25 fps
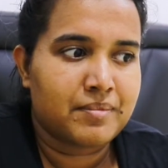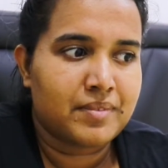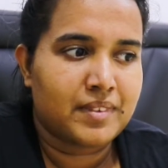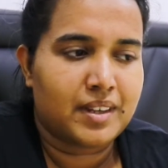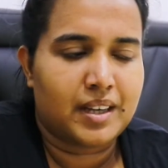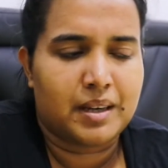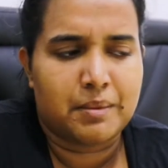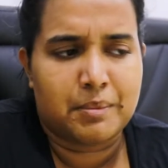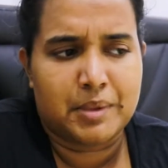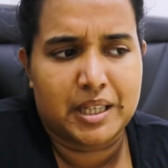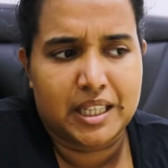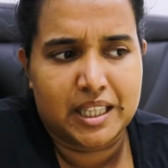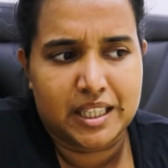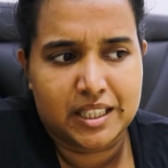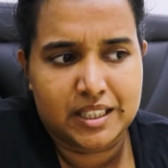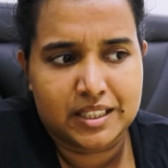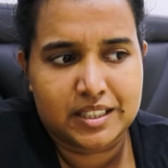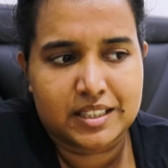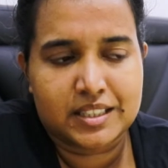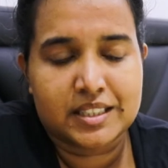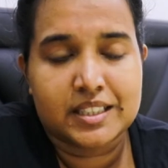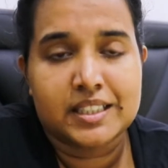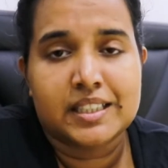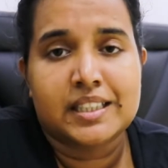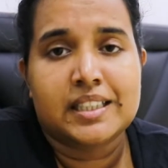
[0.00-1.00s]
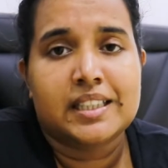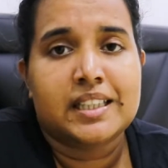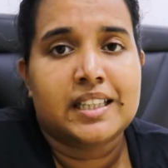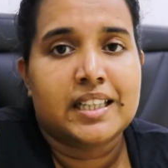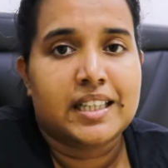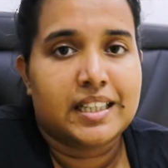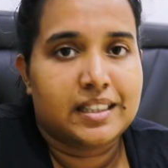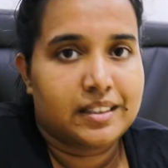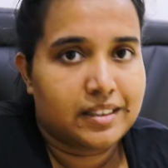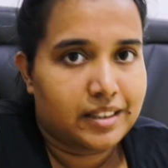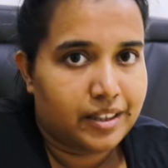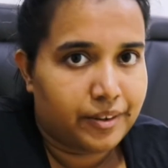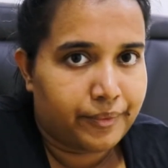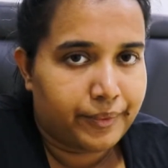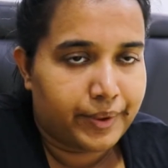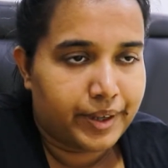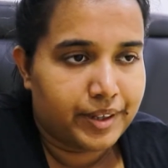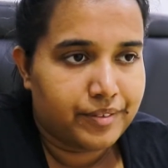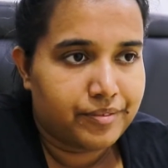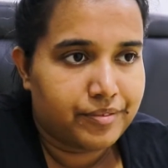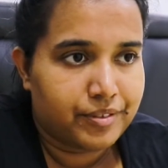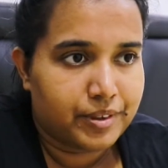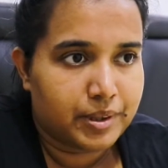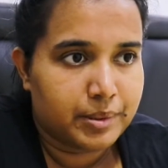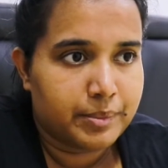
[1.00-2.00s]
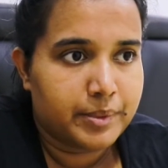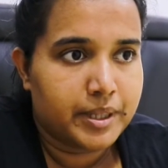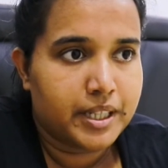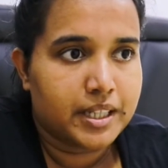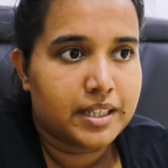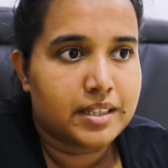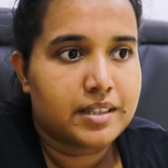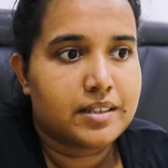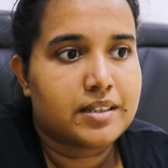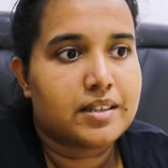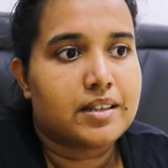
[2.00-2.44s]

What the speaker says: I had my lunch. and then I read for a bit.